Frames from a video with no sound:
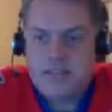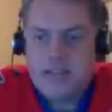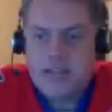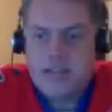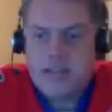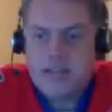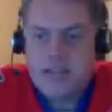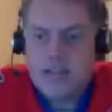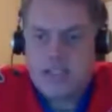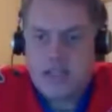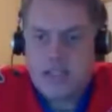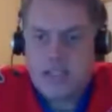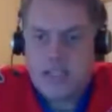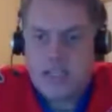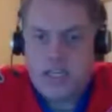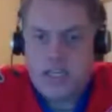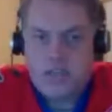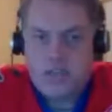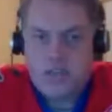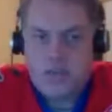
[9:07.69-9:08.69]
that's
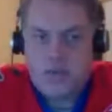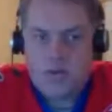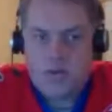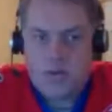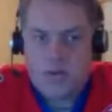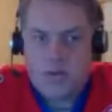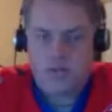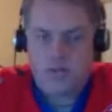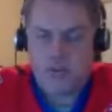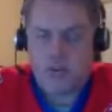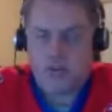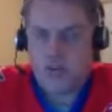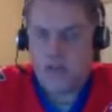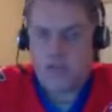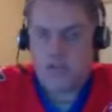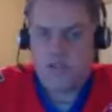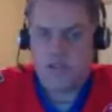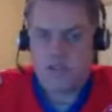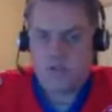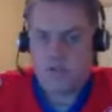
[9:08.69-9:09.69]
got to take its
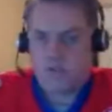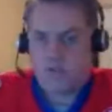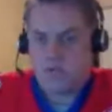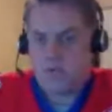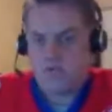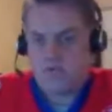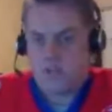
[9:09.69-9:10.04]
toll after a while.